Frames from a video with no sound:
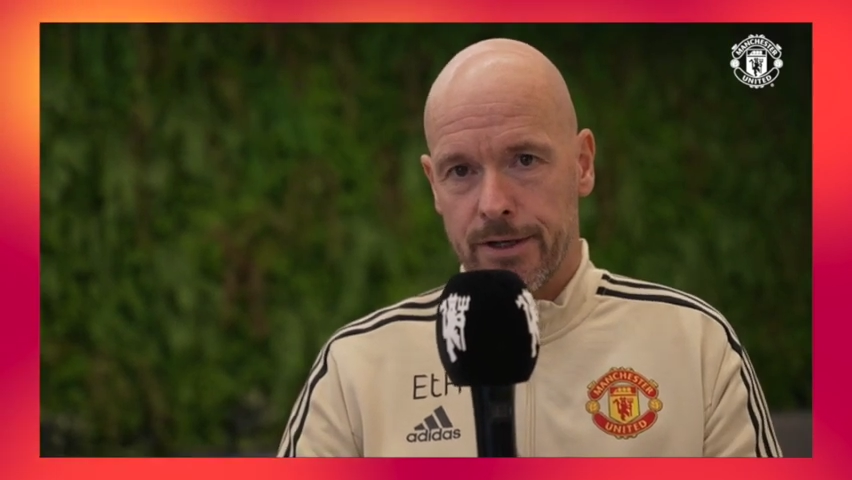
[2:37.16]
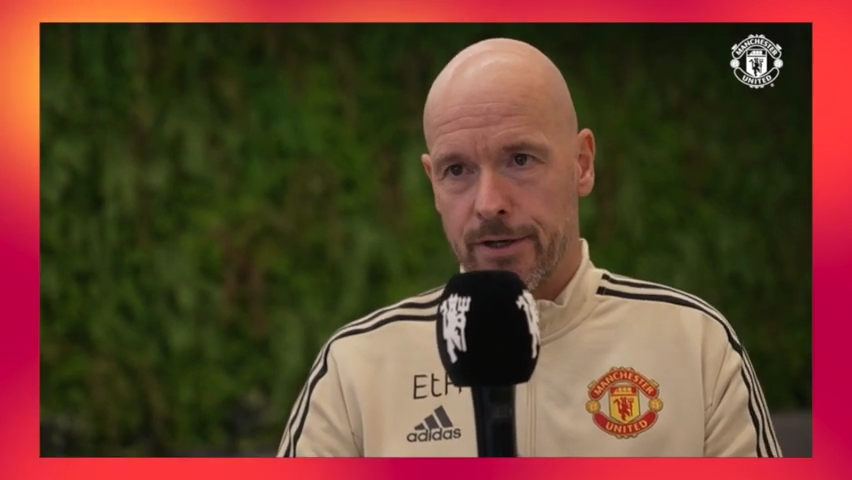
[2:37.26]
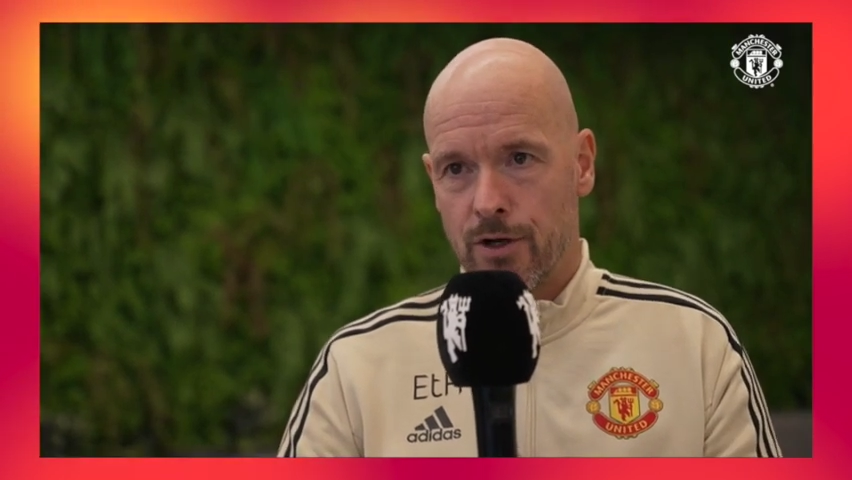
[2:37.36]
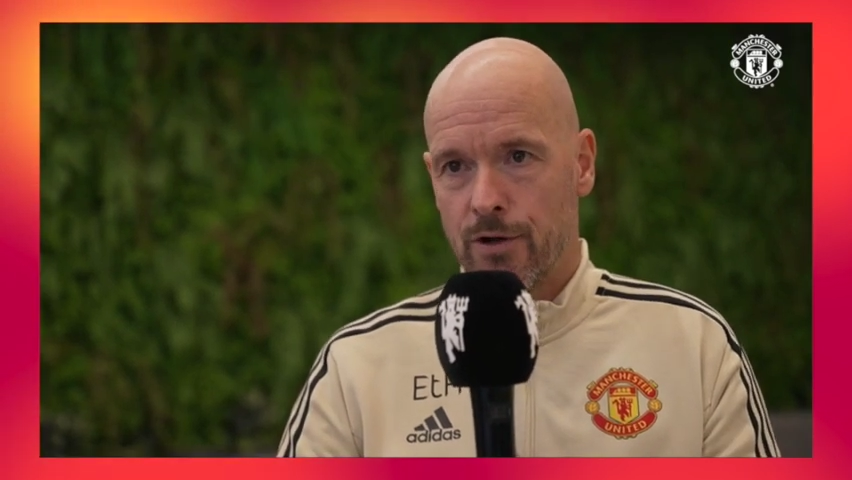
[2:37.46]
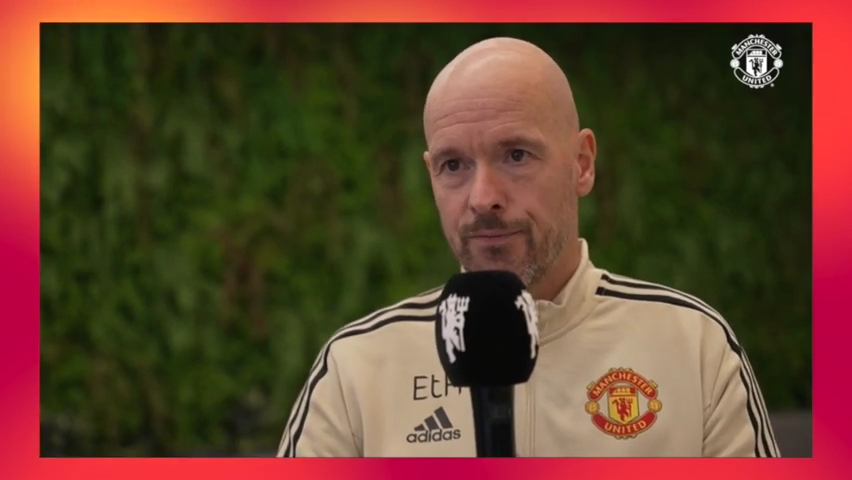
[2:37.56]

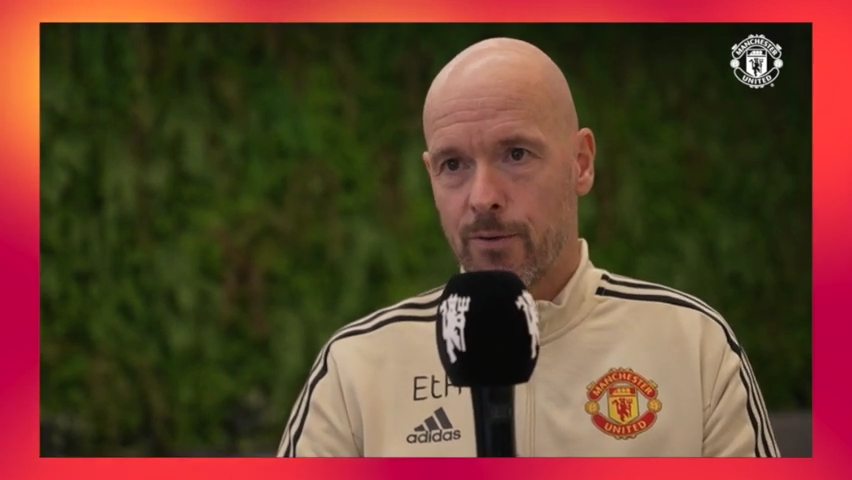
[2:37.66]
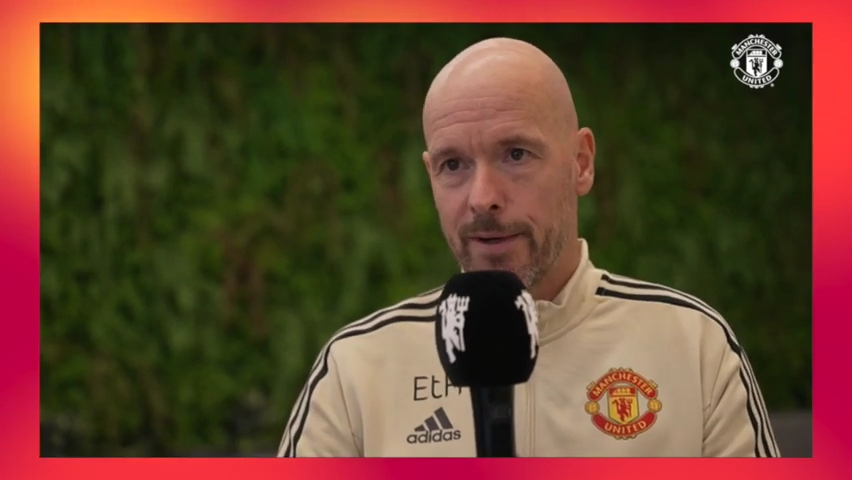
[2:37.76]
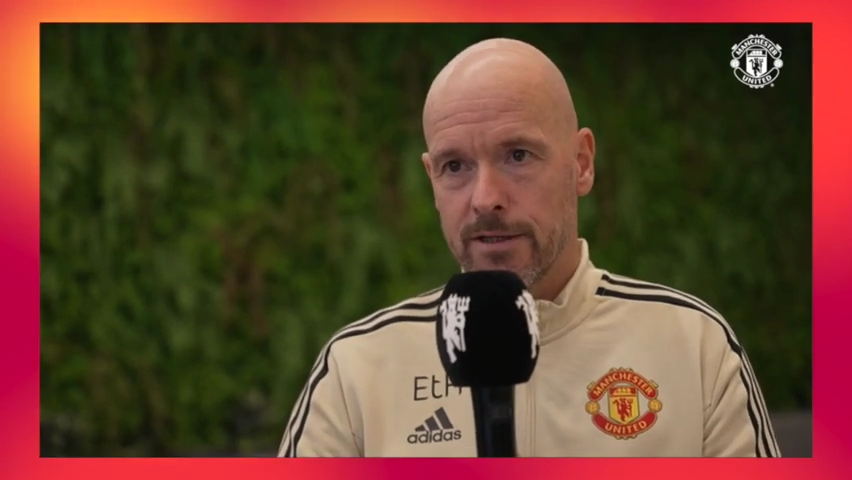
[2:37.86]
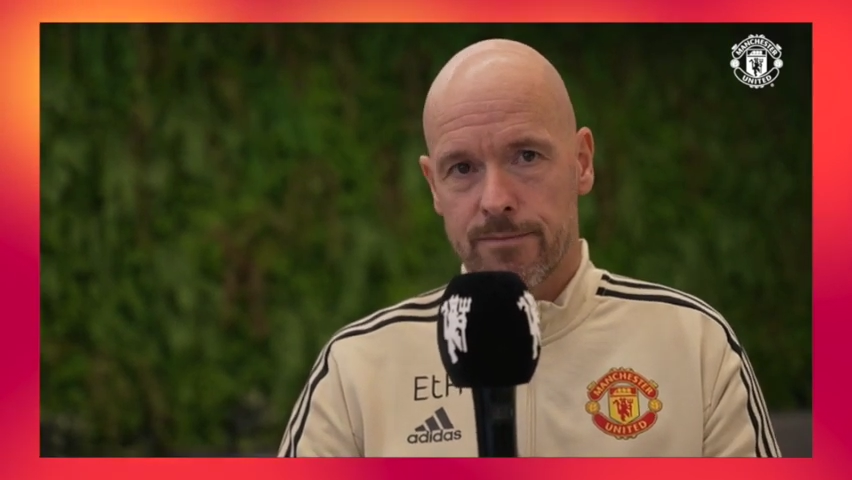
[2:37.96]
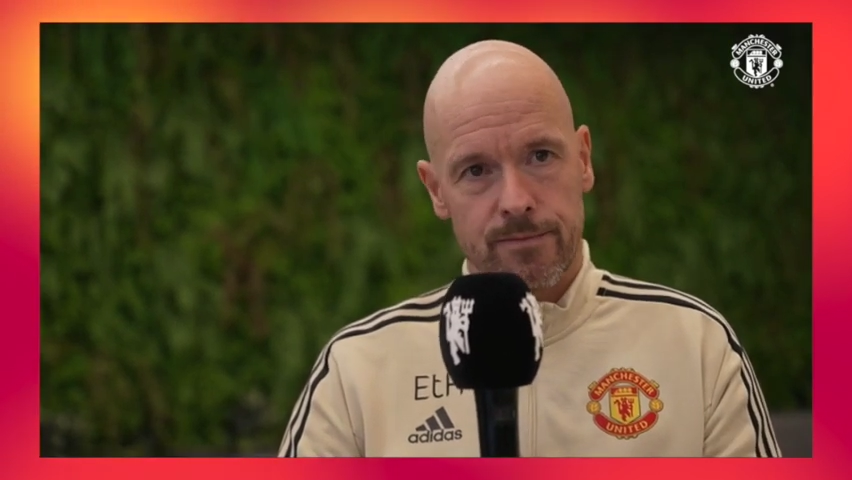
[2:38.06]
learn from
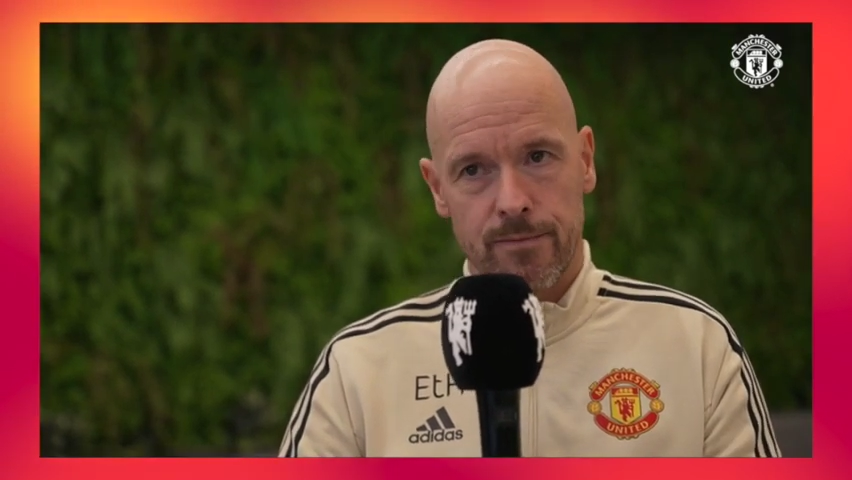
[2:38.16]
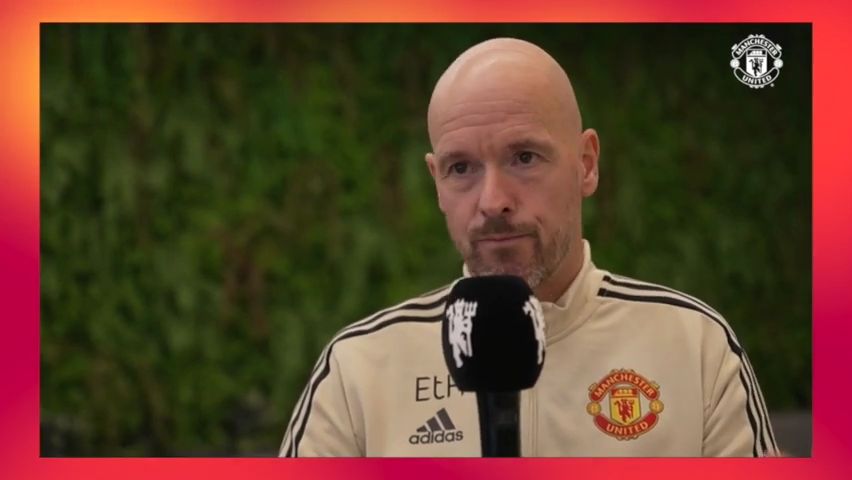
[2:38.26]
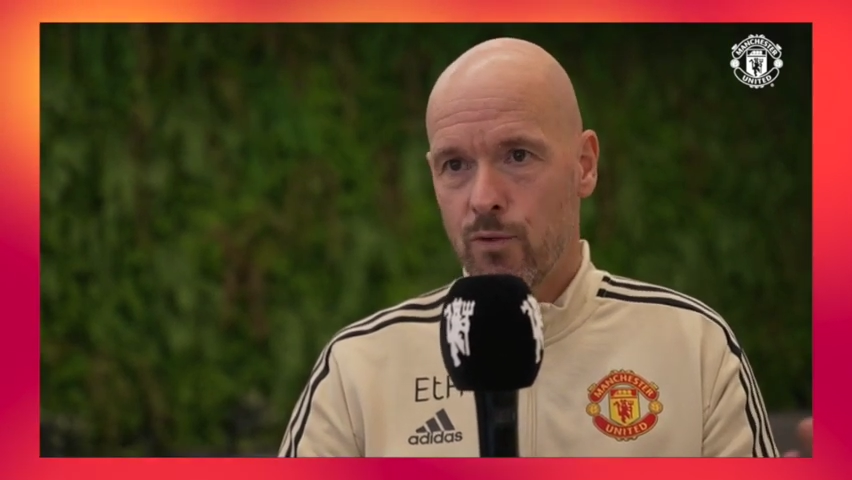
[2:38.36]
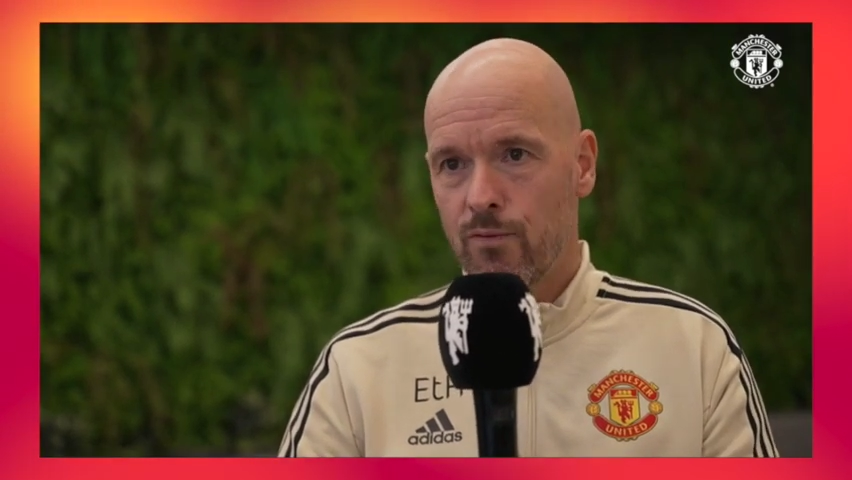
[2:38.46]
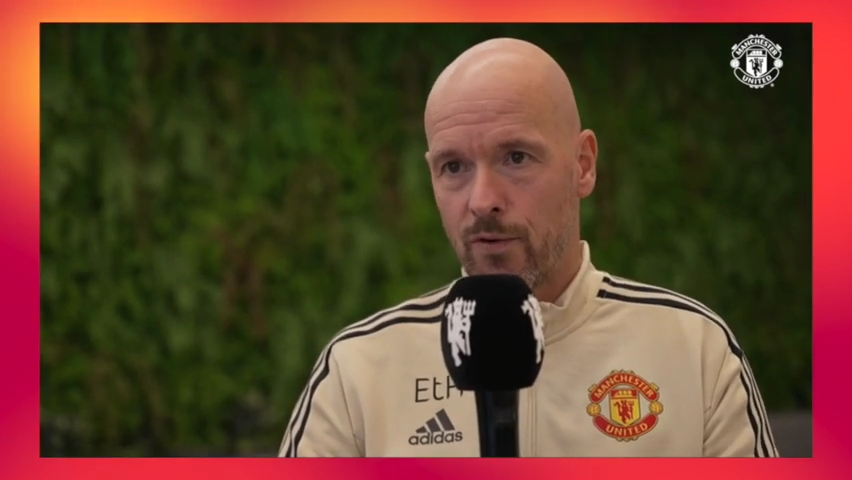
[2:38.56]
it,
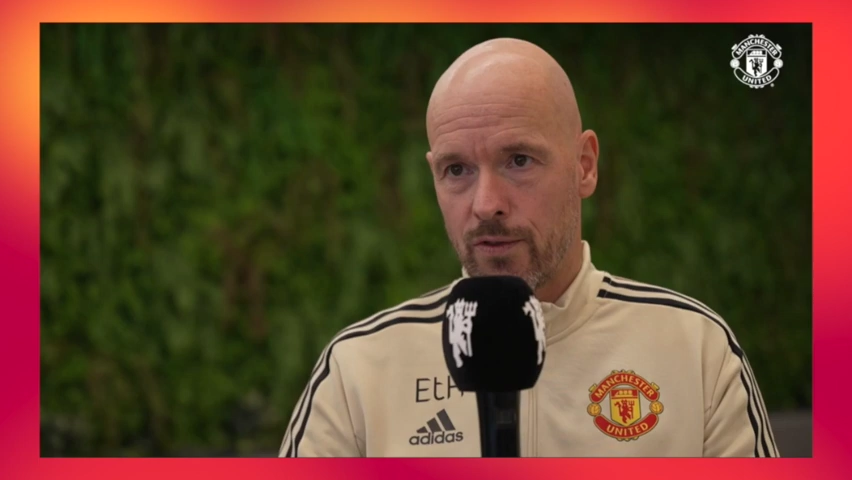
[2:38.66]
move